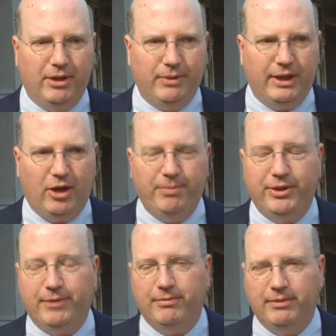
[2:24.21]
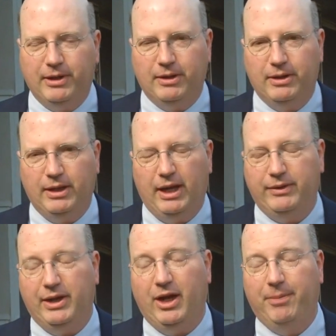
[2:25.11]
be able to help the
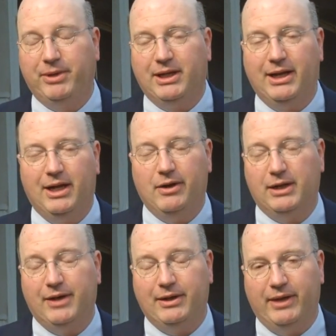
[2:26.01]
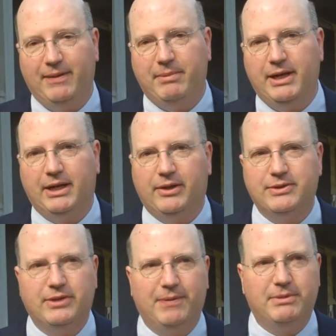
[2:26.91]
Cuyahoga County Land Bank and
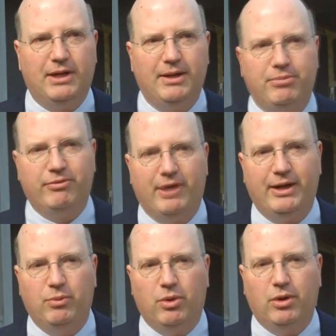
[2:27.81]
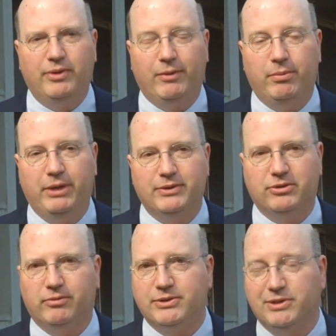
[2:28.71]
at the same time provide work that would be a
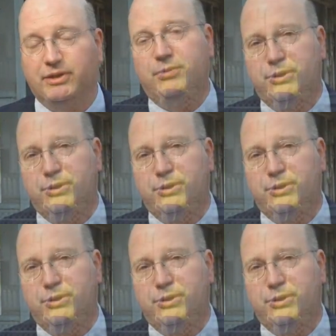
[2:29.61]
service to the